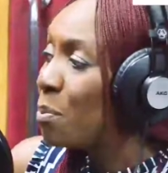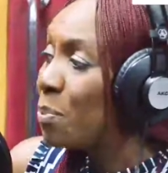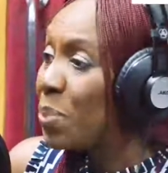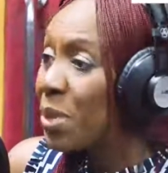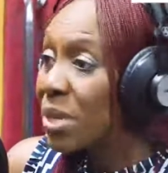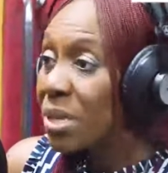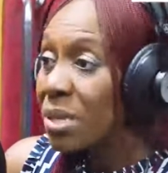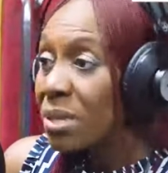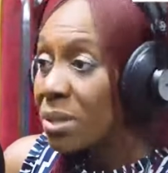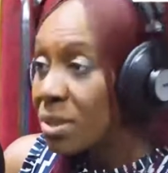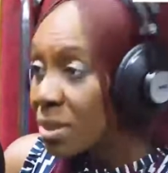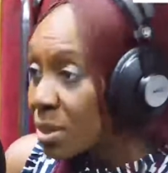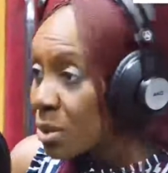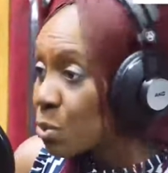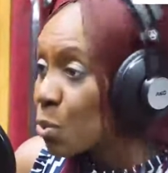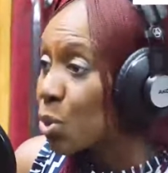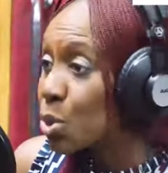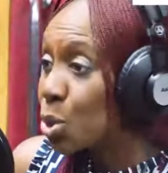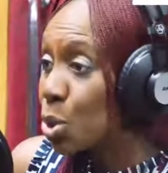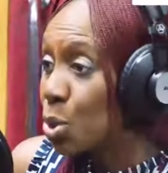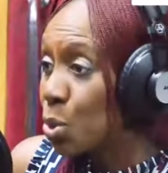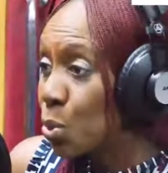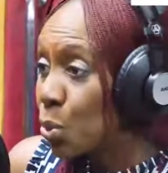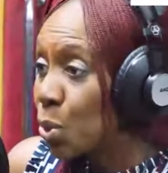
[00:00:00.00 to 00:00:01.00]
build
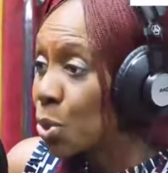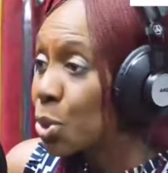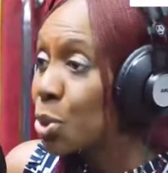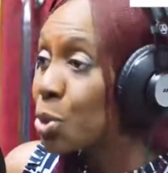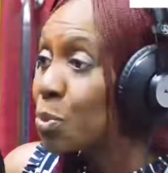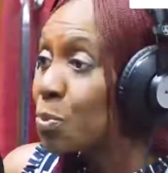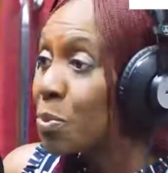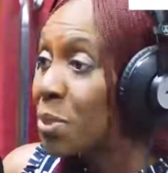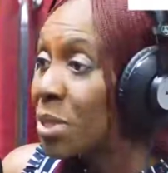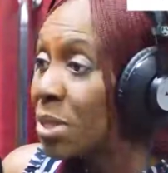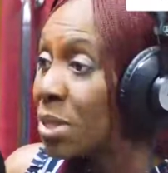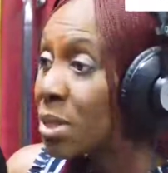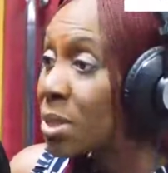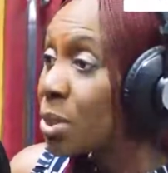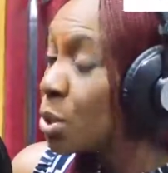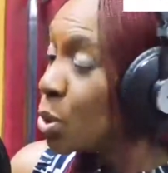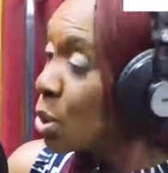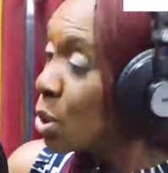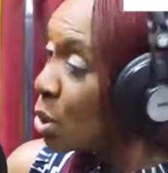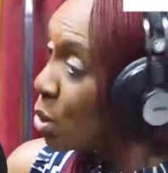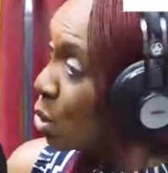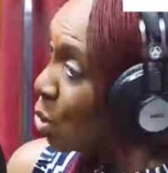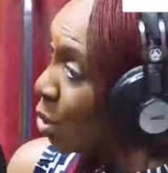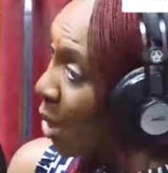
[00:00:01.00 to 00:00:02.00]
what you want to build.
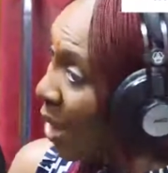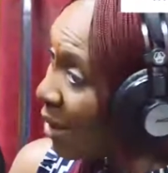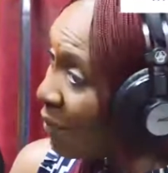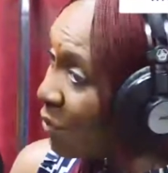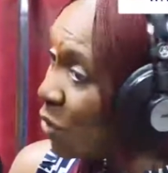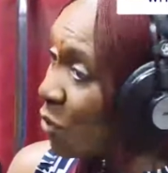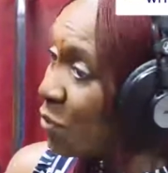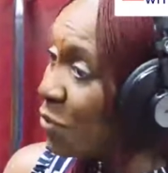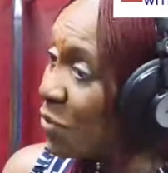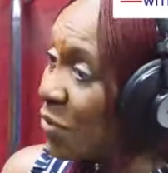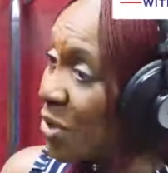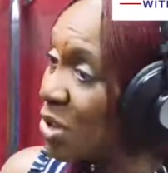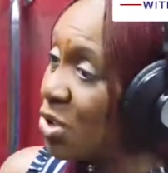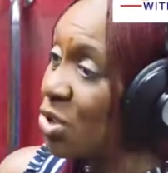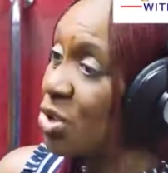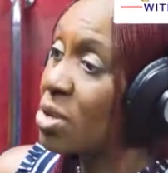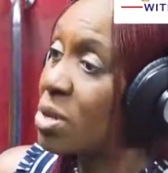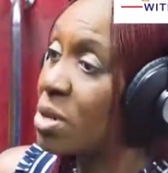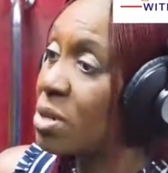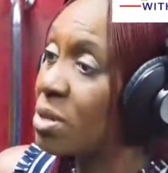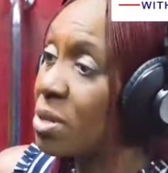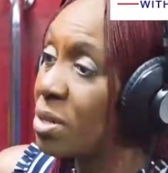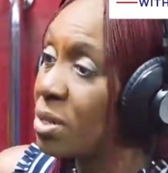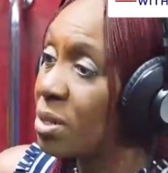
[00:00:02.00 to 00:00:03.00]
Have your
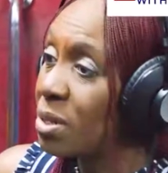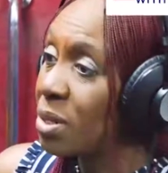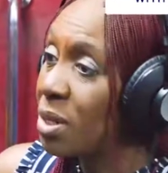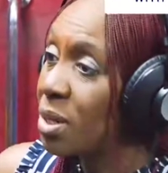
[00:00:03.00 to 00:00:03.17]
vision.